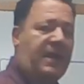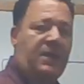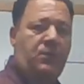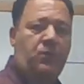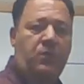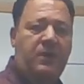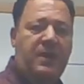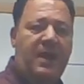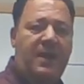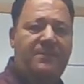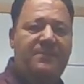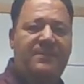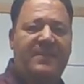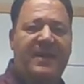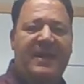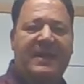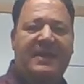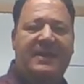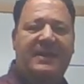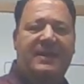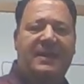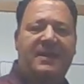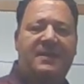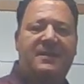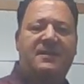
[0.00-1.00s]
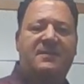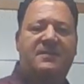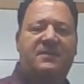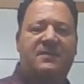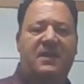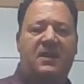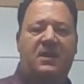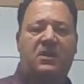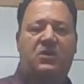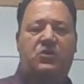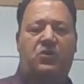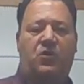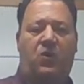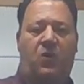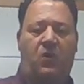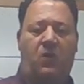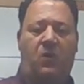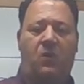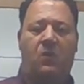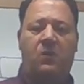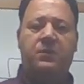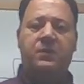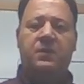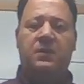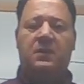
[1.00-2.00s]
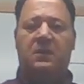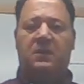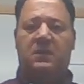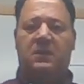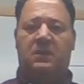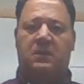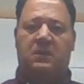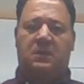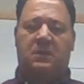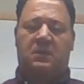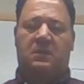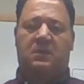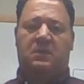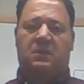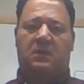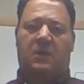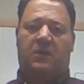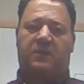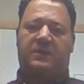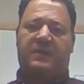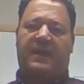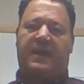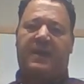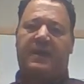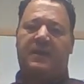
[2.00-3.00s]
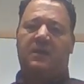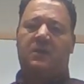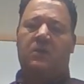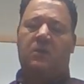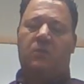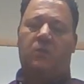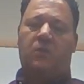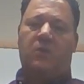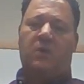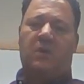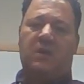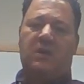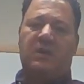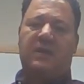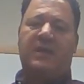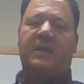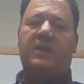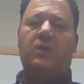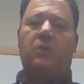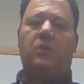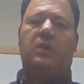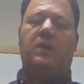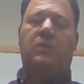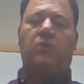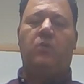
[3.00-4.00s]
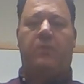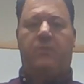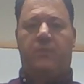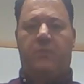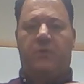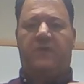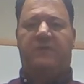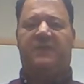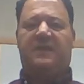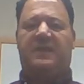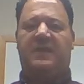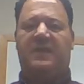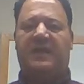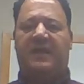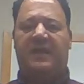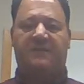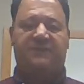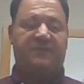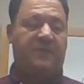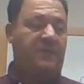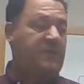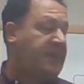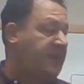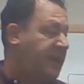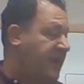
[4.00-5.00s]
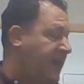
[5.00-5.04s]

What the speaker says: again, we're not making anything cold. Okay, we're literally removing heat from